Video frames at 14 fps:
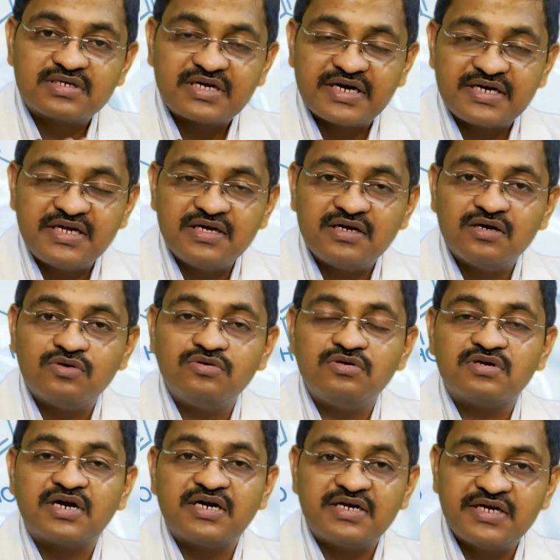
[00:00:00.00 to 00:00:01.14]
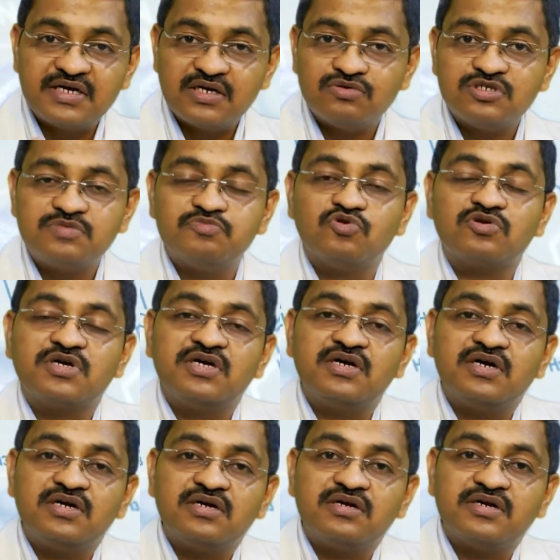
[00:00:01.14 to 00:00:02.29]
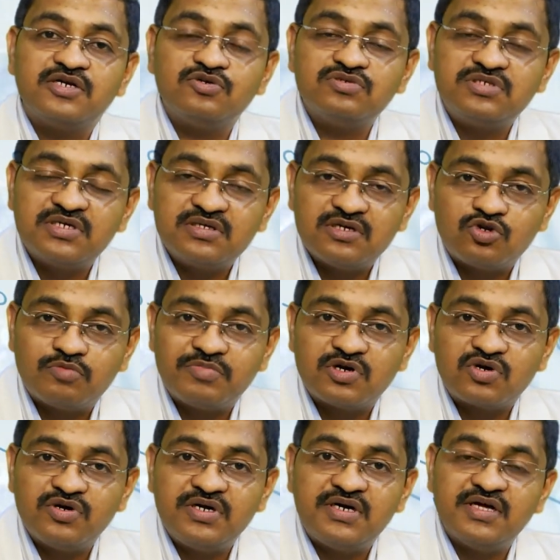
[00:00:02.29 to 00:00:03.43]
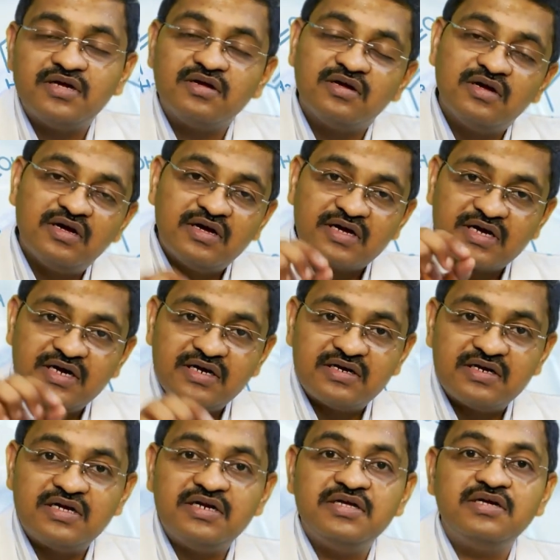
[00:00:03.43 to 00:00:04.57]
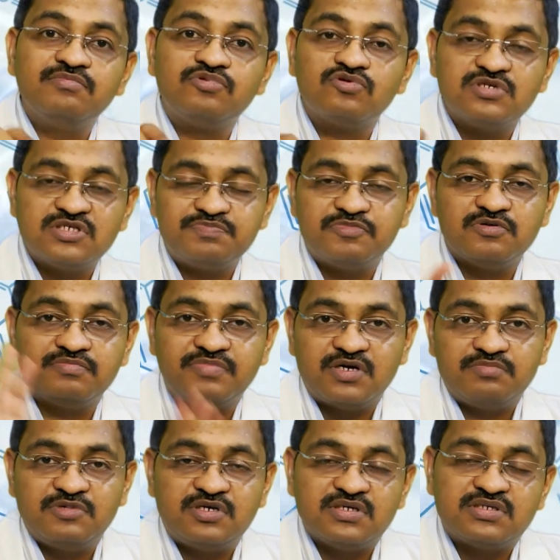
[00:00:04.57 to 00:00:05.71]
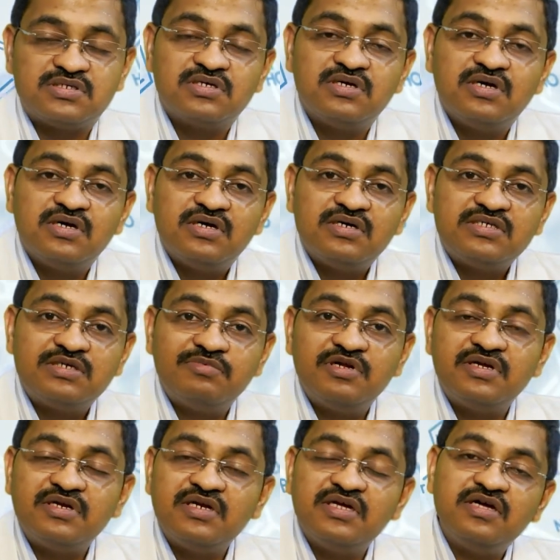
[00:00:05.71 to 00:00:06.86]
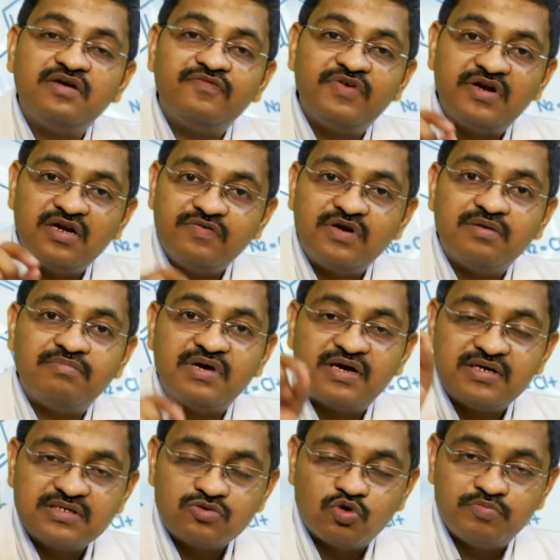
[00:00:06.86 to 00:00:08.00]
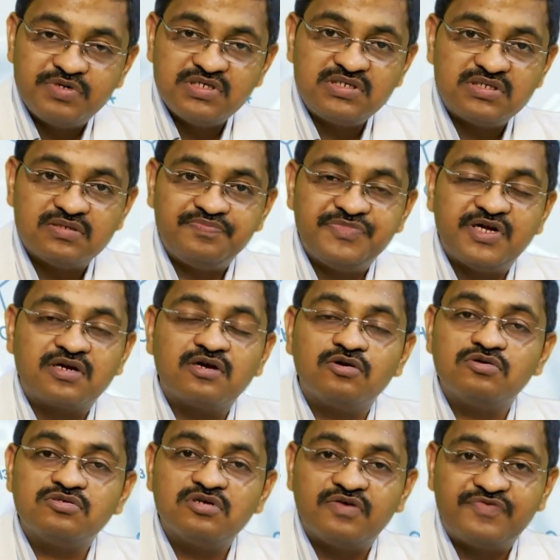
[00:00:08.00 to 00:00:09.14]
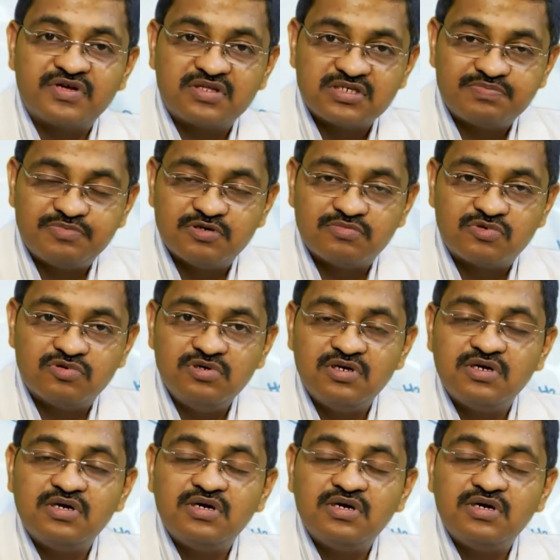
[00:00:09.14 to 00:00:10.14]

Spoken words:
cutting down smoking and reducing the tobacco intake can really improve the sperm parameters. Similarly, whenever a man is obese, that can also affect the sperm count.